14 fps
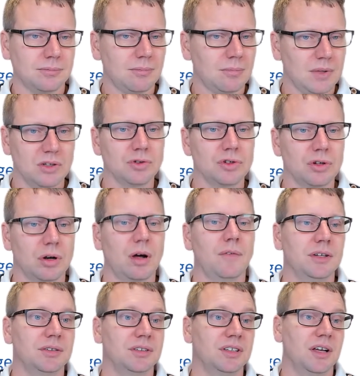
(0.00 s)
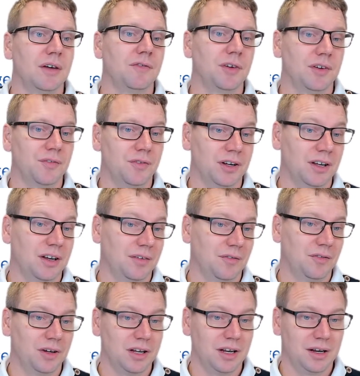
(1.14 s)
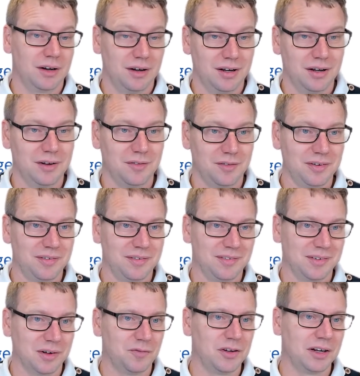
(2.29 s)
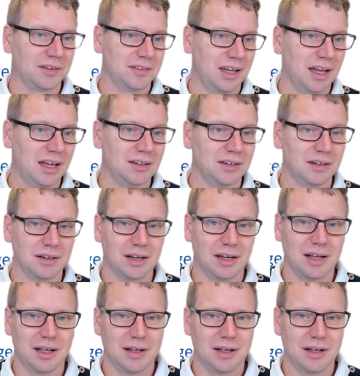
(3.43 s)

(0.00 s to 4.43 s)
You should obviously have configured the agent.